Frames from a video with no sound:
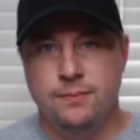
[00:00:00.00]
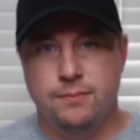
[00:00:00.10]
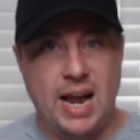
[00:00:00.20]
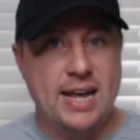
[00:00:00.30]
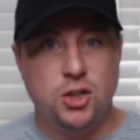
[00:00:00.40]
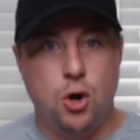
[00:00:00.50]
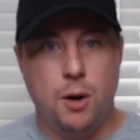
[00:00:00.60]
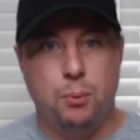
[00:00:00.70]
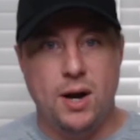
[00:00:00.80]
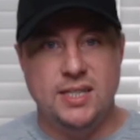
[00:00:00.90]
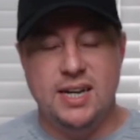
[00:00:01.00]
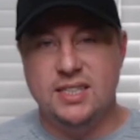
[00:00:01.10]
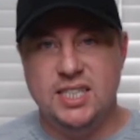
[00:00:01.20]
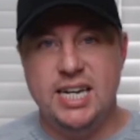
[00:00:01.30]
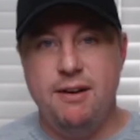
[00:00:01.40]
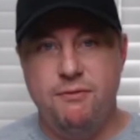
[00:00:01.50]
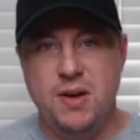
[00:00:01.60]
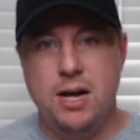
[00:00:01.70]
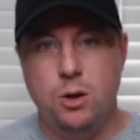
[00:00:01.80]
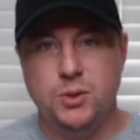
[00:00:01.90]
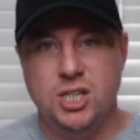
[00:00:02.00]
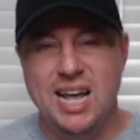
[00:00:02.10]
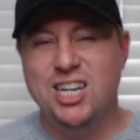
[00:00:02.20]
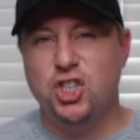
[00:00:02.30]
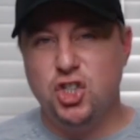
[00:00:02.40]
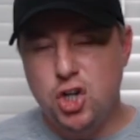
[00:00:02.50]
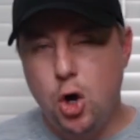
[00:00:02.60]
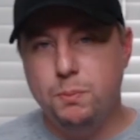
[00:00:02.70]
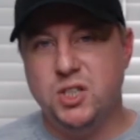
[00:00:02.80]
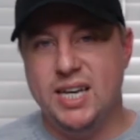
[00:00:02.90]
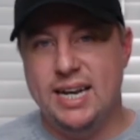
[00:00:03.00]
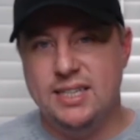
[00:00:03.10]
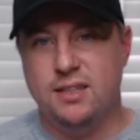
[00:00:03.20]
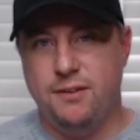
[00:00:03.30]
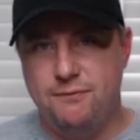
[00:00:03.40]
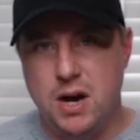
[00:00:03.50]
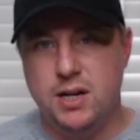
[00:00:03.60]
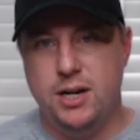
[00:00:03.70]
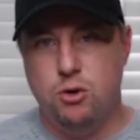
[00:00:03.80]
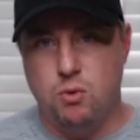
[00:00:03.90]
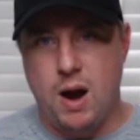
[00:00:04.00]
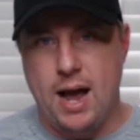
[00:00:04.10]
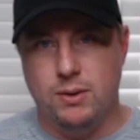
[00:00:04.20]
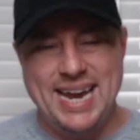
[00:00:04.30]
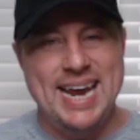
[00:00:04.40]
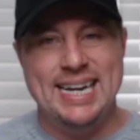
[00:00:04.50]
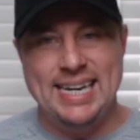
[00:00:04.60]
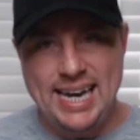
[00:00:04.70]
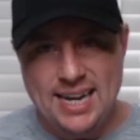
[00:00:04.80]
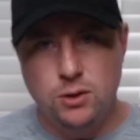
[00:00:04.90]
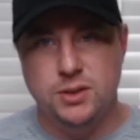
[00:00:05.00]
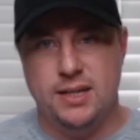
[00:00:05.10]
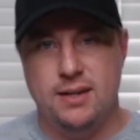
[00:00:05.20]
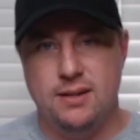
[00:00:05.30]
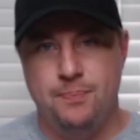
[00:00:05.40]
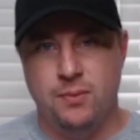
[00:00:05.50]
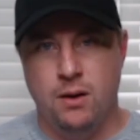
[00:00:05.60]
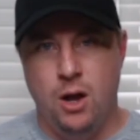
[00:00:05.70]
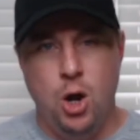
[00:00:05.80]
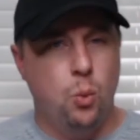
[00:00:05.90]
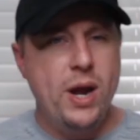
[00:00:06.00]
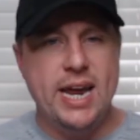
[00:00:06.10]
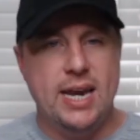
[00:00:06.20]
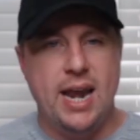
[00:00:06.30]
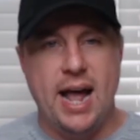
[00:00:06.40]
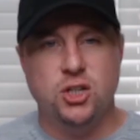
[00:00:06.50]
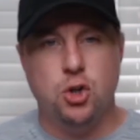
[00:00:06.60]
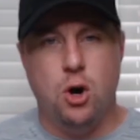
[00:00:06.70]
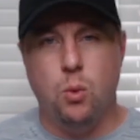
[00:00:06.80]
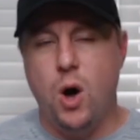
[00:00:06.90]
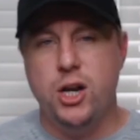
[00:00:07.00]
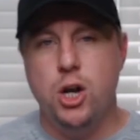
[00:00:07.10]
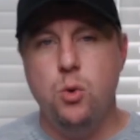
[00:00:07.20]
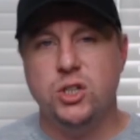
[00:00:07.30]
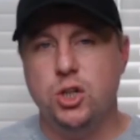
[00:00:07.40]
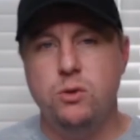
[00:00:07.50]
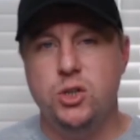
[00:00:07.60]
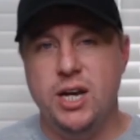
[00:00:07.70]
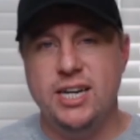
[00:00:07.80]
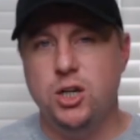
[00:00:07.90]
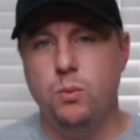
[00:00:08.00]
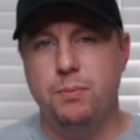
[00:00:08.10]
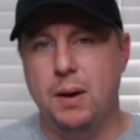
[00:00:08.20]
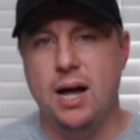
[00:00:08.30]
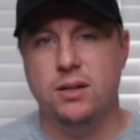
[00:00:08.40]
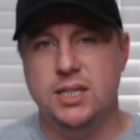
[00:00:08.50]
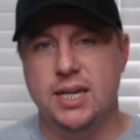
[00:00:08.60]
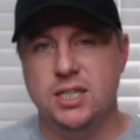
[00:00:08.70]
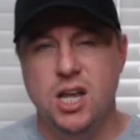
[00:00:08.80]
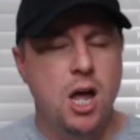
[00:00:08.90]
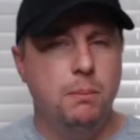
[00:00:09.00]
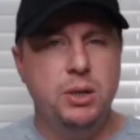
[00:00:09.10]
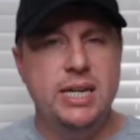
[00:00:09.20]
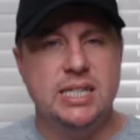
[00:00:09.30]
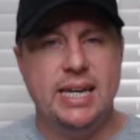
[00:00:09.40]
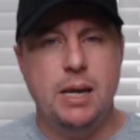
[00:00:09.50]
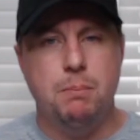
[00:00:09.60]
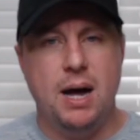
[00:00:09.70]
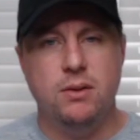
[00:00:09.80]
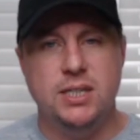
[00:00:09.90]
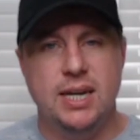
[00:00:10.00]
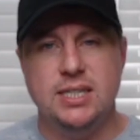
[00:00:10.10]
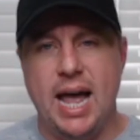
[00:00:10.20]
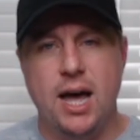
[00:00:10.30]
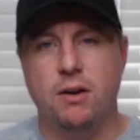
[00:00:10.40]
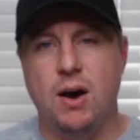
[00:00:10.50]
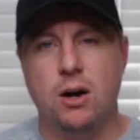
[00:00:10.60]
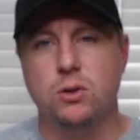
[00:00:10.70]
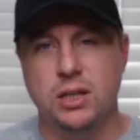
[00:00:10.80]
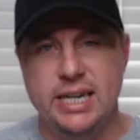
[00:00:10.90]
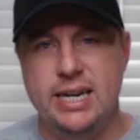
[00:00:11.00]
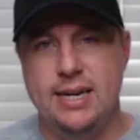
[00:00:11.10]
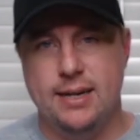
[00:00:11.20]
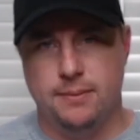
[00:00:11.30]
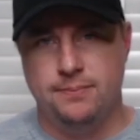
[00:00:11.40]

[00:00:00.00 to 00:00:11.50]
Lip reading: NASCAR President Steve Phelps stomps it into the fucking ground. He killed it. We at NASCAR want no association with politics. Please keep politics out of our league.